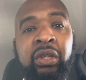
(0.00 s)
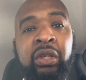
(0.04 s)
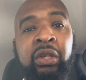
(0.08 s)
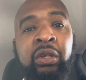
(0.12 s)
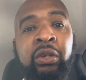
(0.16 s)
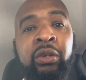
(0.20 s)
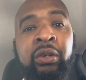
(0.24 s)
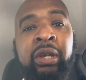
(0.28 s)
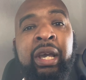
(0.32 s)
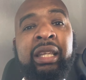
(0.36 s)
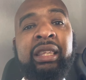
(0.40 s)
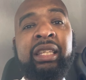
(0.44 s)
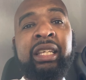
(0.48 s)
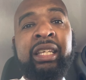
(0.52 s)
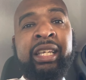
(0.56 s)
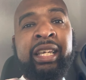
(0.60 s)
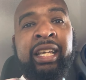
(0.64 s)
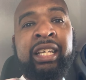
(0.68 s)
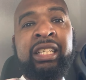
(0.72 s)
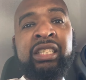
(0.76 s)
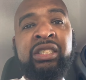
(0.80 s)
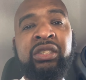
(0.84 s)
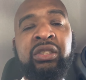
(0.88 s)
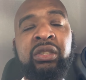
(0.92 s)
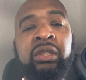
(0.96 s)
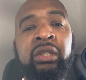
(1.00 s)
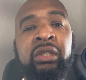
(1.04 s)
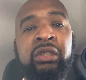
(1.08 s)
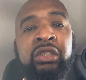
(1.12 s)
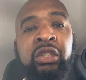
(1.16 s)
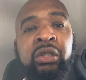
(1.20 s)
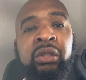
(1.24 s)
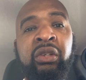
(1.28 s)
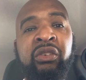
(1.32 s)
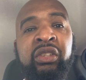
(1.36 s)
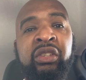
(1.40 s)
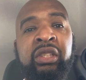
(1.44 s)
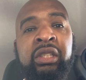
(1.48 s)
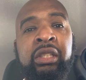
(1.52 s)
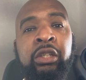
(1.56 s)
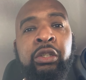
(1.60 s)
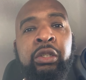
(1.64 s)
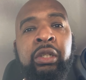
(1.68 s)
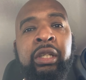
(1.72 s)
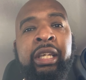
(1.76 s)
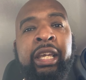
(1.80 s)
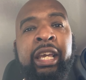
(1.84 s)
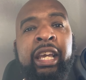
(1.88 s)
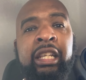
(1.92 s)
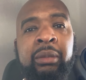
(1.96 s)
who got the keys to
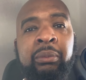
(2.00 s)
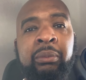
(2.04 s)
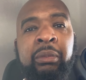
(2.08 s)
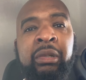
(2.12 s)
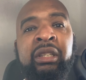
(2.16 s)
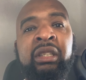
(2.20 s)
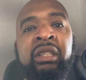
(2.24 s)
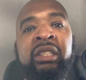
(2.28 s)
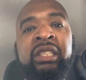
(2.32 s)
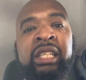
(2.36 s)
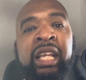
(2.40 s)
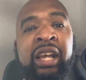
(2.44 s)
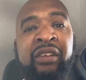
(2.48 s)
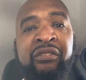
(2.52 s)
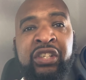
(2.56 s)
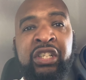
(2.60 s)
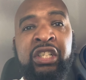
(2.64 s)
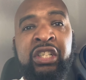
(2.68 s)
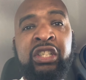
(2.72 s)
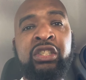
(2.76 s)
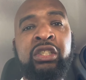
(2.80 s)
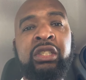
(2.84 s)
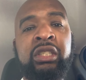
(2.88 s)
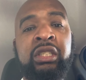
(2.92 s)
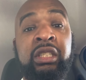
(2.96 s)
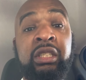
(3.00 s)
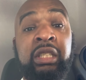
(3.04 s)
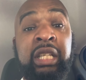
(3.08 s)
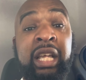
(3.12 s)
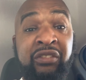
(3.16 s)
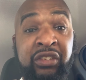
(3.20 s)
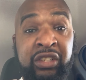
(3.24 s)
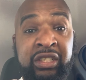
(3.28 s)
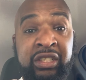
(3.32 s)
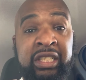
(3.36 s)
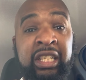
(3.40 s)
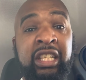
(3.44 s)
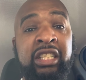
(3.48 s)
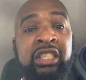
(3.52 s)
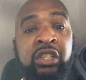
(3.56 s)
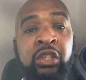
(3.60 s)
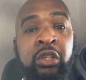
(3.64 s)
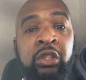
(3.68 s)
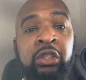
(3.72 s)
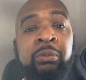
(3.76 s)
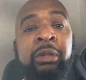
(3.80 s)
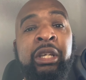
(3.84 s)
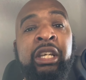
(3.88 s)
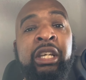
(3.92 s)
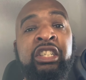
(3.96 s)
the kingdom in San
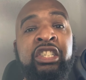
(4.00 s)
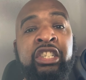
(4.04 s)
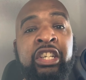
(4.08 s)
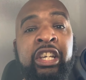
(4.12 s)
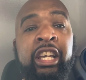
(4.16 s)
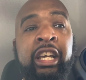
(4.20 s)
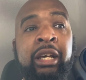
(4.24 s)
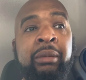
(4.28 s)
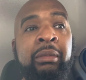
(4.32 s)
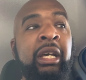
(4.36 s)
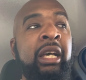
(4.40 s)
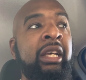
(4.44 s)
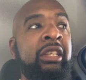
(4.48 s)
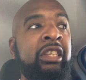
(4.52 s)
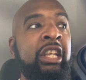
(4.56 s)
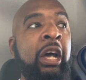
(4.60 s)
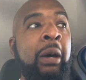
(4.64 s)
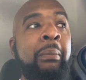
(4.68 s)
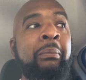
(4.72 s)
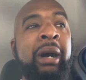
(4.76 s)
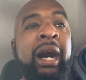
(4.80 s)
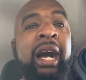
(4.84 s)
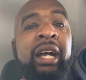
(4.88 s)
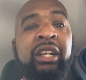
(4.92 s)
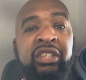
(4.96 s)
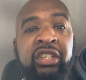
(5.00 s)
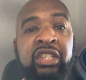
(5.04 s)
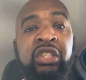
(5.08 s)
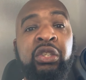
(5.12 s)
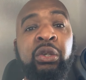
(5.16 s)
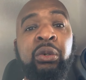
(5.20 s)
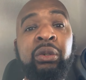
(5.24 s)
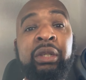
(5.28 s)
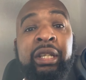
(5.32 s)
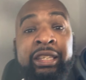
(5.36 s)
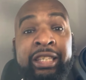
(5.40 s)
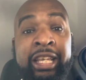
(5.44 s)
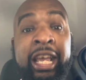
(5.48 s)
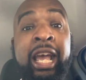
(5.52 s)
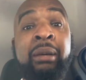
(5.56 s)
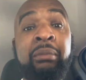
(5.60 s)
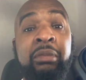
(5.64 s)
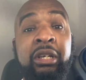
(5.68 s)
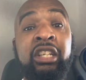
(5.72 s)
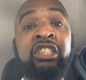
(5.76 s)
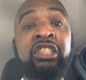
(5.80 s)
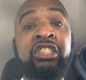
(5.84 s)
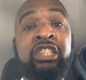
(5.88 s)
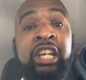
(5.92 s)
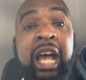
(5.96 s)
Francisco to be a GM. Now, mind you, he's doing a damn
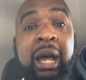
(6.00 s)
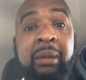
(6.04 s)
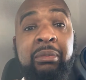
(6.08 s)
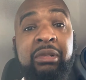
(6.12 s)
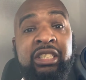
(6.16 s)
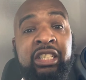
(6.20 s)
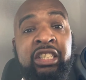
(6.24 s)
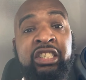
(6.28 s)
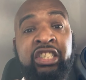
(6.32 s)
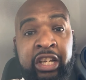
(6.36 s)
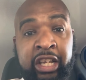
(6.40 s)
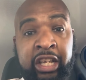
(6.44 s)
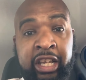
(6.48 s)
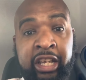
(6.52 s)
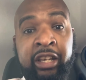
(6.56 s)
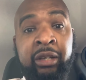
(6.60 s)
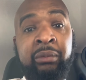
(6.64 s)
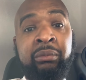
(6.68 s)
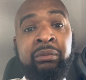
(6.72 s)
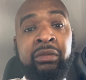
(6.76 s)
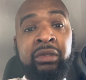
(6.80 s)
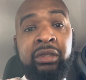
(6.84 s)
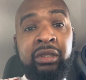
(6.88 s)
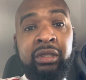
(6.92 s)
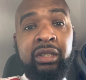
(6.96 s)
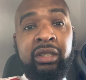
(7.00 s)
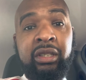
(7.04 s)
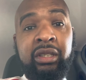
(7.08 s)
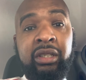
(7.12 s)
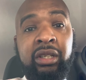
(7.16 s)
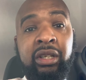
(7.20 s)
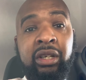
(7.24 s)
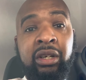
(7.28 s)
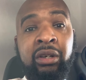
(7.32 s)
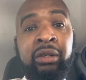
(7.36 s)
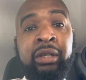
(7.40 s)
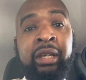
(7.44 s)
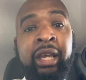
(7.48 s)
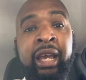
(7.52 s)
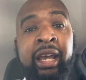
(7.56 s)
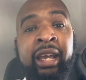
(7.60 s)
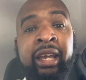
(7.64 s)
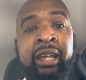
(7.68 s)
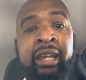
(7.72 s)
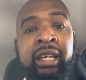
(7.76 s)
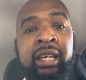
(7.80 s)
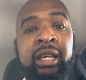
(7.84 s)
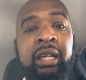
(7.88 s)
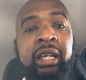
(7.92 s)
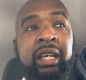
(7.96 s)
good job as a GM.
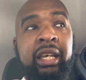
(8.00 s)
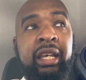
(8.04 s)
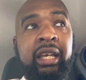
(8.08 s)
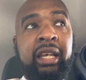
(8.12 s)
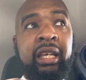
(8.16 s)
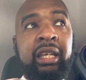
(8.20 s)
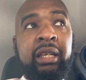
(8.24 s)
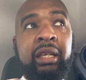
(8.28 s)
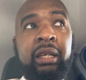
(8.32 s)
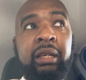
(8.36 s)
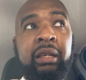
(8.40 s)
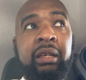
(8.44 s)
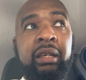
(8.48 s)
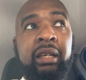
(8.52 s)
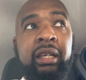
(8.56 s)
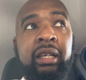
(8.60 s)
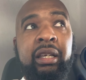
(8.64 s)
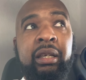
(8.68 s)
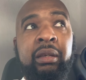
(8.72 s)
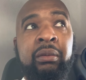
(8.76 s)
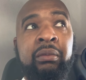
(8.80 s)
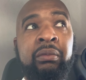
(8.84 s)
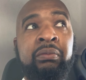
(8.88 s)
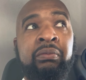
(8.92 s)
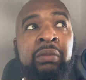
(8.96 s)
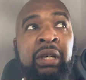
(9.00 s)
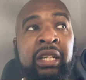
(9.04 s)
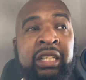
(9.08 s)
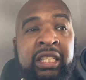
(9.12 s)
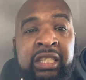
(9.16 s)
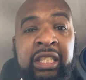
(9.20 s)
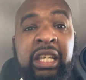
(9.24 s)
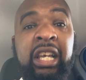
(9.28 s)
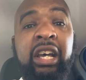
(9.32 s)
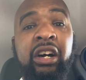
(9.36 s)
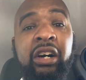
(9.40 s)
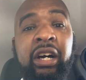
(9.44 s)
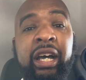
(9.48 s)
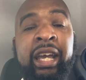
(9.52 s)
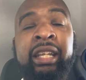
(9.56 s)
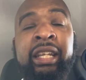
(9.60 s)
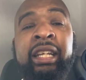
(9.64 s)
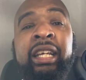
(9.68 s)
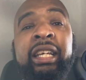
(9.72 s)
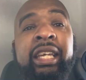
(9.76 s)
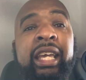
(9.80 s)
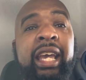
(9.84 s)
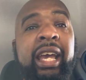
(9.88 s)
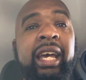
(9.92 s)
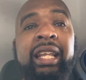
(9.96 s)
Okay, but still, and
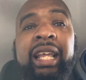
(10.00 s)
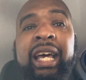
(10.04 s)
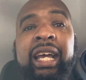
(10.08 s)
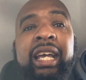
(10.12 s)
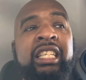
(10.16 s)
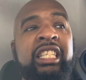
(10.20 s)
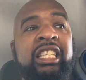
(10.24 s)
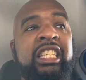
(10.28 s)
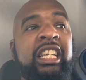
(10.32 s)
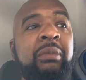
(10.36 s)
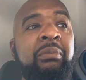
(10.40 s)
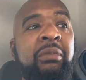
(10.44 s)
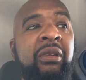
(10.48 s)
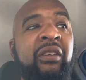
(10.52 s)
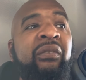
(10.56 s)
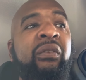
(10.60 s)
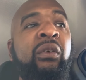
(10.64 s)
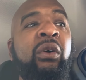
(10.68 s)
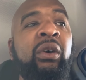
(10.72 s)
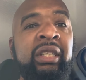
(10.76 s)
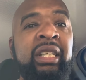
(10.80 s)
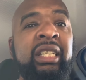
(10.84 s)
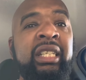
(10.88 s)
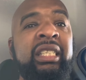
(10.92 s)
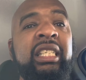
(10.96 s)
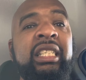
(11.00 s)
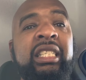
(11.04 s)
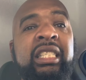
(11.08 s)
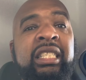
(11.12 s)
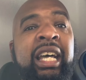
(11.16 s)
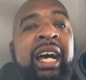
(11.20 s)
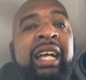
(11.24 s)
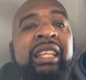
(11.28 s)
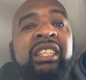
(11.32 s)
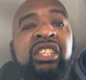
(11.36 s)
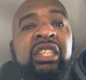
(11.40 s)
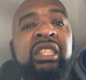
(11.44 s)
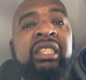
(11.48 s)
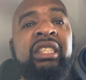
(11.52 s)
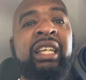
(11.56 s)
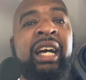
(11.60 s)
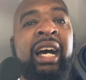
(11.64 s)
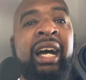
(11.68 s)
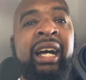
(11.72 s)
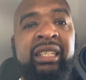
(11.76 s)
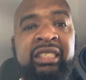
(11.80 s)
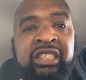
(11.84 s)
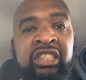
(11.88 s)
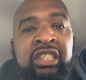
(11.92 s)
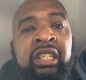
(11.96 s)
again, like I said before, this is not to
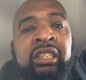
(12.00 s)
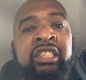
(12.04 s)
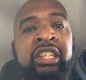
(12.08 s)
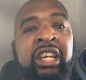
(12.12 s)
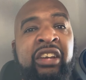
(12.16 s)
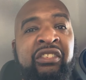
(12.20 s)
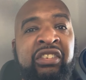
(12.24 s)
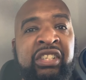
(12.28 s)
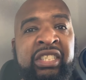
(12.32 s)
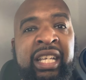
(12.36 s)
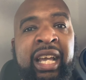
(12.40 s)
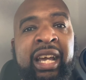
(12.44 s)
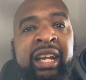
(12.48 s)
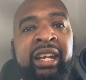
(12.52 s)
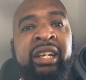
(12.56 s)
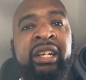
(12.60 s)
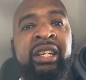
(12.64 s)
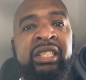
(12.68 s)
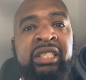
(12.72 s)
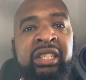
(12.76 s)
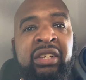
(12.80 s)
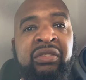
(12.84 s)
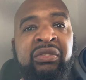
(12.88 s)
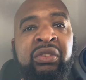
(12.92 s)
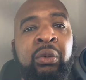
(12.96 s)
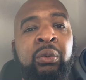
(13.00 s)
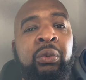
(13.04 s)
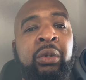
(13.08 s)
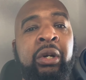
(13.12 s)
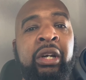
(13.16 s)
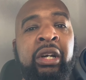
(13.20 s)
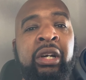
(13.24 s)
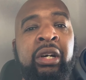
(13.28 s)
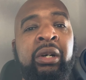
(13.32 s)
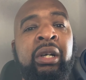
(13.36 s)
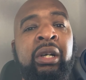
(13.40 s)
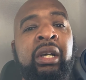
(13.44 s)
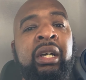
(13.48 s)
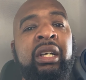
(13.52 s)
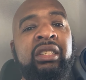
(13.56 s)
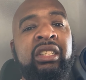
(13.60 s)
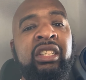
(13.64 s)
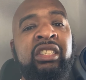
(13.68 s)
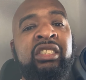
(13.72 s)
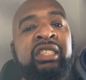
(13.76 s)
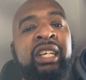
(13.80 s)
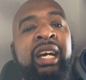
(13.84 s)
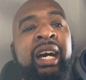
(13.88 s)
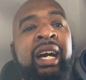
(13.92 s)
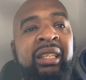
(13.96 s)
knock the Jeff Saturdays of the world, the
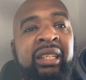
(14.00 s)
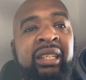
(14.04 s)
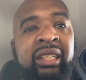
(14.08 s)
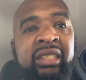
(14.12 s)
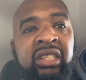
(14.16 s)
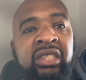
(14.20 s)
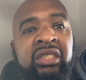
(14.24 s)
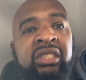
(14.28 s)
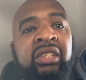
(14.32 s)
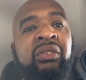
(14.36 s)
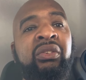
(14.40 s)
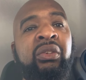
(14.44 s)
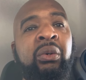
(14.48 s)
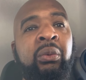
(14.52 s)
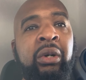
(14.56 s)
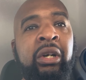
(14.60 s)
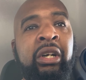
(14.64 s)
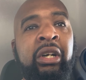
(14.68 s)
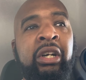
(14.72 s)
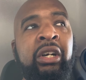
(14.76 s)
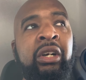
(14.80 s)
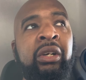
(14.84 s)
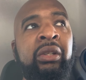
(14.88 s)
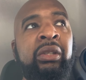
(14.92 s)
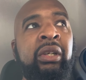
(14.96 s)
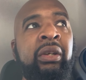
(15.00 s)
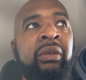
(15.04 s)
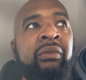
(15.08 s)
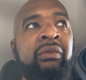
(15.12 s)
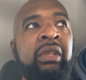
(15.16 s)
John Lynch's of the world.